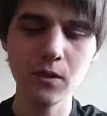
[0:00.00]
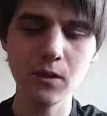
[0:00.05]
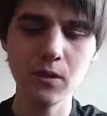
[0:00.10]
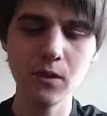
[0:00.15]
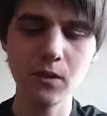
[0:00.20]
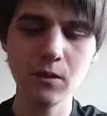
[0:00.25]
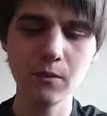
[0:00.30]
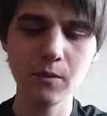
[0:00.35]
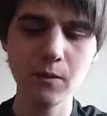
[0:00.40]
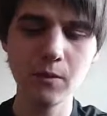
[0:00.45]

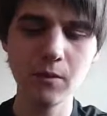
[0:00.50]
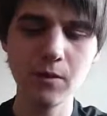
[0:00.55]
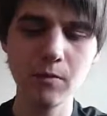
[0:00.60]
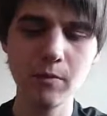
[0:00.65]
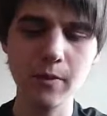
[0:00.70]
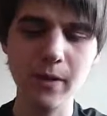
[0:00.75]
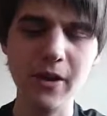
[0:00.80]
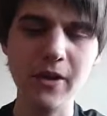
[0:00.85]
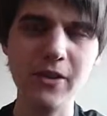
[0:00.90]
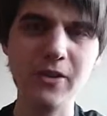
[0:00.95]
Maybe a
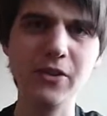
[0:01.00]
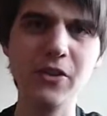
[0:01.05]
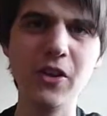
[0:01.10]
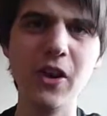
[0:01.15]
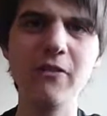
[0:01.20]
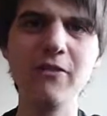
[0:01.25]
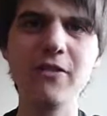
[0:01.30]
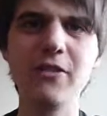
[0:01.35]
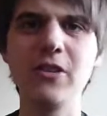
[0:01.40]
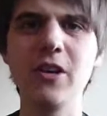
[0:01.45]
bit in the
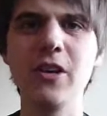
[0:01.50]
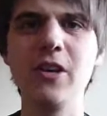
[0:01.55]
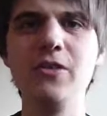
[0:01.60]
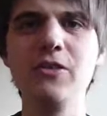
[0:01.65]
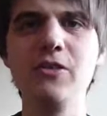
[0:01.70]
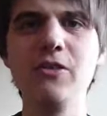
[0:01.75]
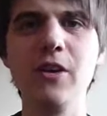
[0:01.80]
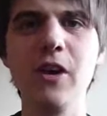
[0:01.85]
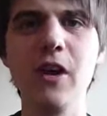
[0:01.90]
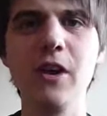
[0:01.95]

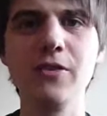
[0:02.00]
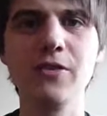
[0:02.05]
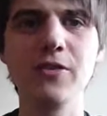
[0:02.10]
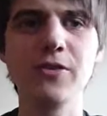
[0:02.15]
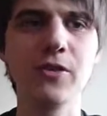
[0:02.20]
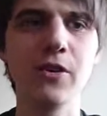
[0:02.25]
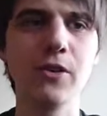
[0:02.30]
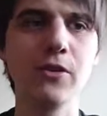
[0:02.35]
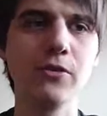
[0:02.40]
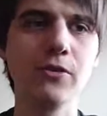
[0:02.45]
aftertaste you get a
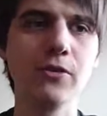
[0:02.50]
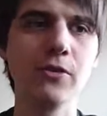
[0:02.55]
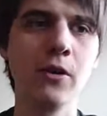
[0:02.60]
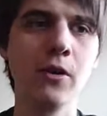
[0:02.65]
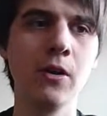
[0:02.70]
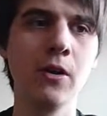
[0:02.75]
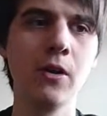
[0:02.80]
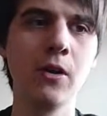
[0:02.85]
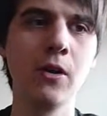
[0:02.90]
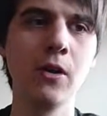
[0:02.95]

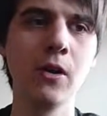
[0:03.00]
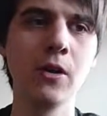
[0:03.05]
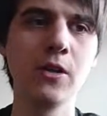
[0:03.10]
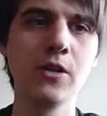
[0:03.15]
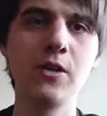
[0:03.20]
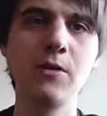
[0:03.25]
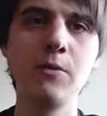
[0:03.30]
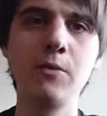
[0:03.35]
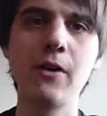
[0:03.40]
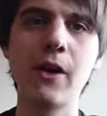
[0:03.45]
certain
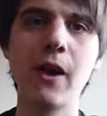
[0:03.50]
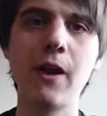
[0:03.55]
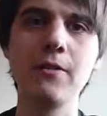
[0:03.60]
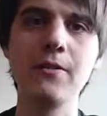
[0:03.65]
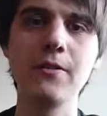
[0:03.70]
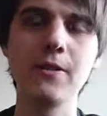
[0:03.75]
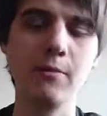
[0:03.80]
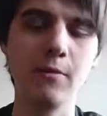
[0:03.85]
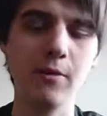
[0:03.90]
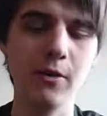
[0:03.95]

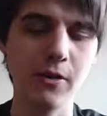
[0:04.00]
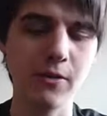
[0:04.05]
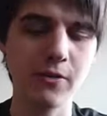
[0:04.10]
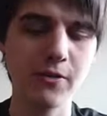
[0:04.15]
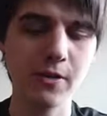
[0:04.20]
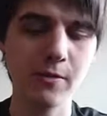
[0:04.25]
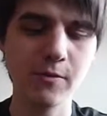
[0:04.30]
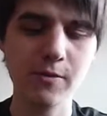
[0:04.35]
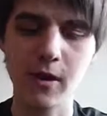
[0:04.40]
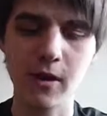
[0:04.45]
similarity, but at the
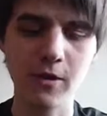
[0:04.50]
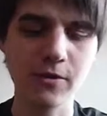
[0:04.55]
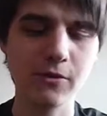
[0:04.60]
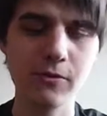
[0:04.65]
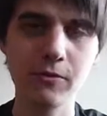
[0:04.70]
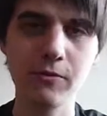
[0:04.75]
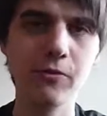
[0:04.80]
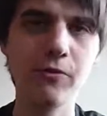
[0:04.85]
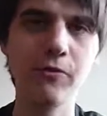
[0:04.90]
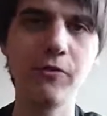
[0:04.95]
same time I
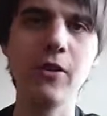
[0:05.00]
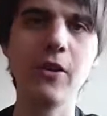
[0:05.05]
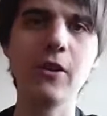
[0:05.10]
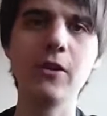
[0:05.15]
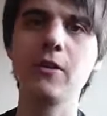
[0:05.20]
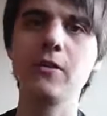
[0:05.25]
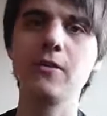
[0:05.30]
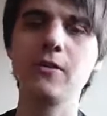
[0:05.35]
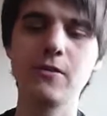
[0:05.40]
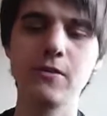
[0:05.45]
don't
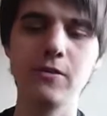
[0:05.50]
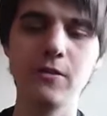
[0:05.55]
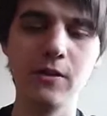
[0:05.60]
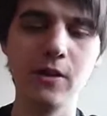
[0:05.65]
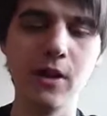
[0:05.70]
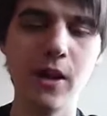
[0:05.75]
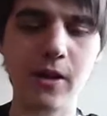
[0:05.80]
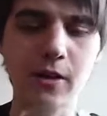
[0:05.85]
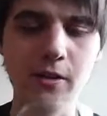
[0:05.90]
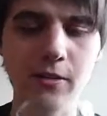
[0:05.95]
think this is in a
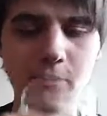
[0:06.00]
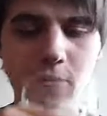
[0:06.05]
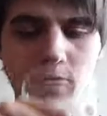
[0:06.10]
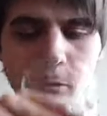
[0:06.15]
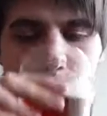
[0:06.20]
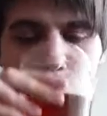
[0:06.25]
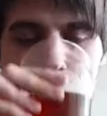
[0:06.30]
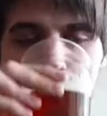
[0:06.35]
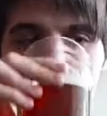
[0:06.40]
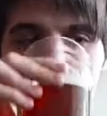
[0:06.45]
lager, so